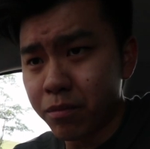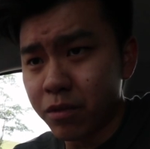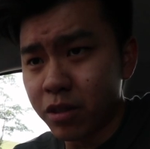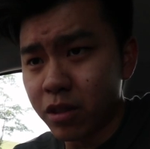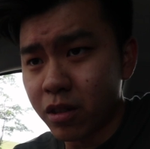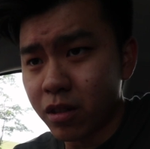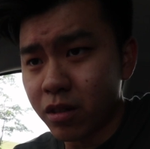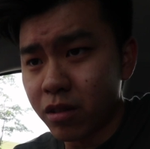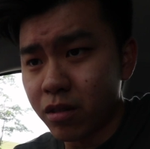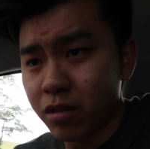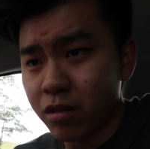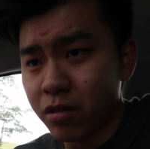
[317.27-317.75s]

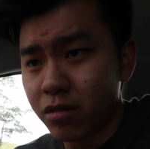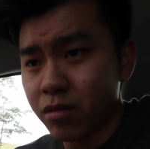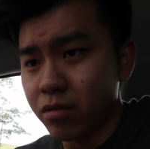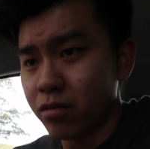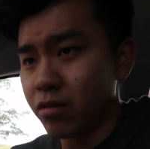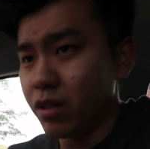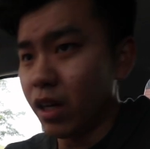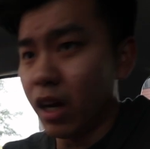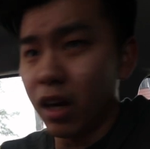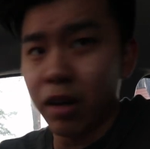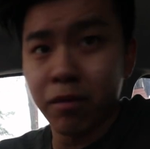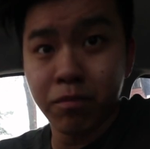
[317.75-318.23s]
So
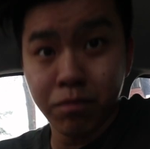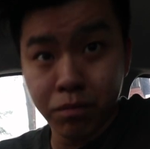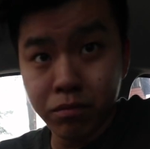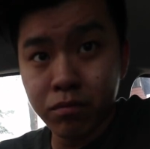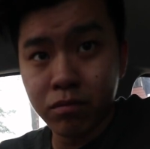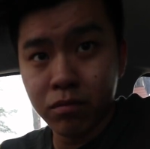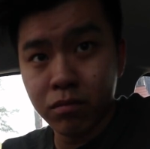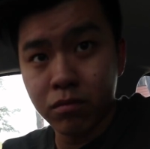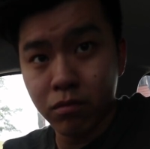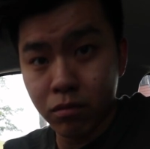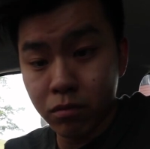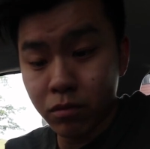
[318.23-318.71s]
yeah,
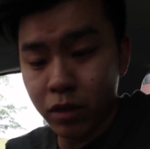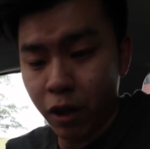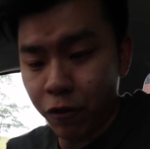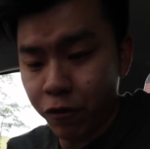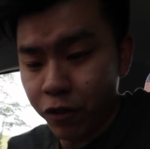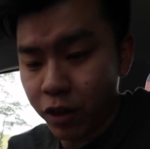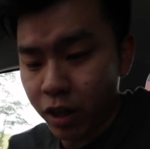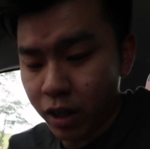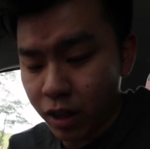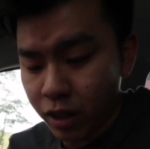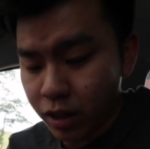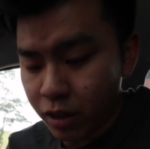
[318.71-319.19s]

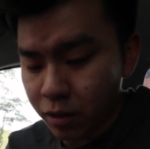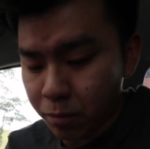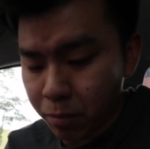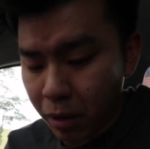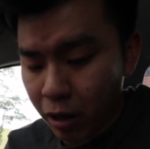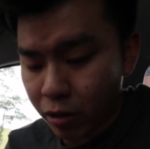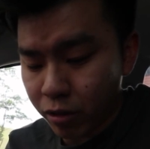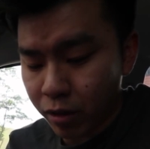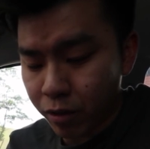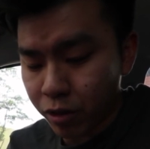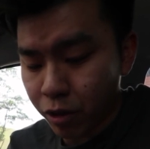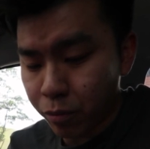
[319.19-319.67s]
definitely
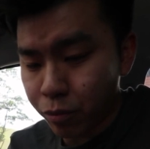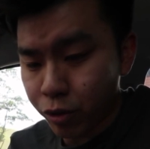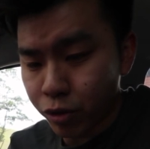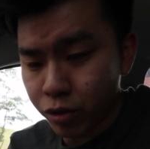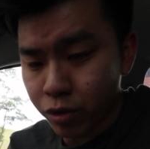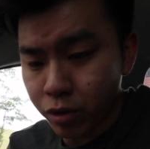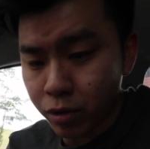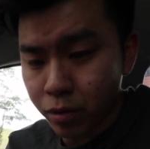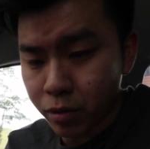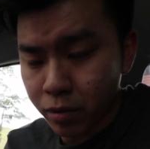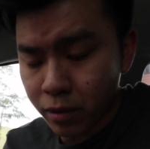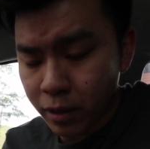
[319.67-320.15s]
power up your
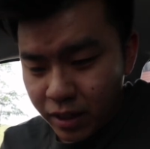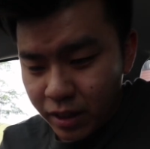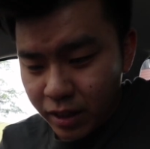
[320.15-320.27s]
Mewtwo.